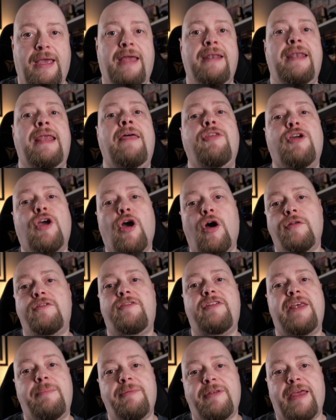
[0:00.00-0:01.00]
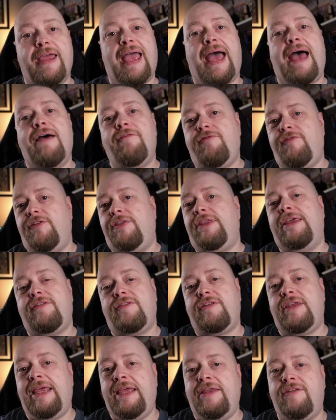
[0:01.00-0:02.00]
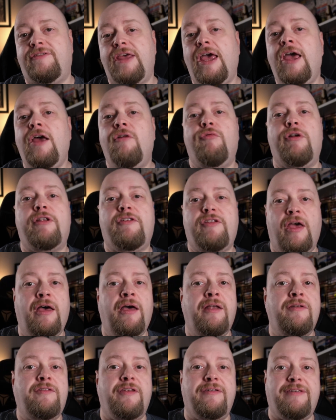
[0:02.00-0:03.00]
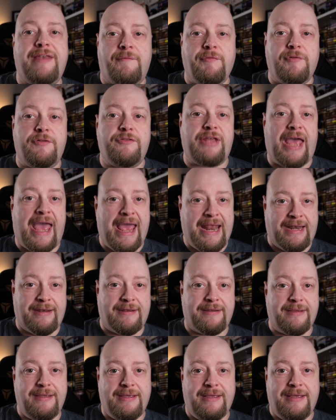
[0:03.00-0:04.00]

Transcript: Now, the concept I have for this is Return to Devil's End,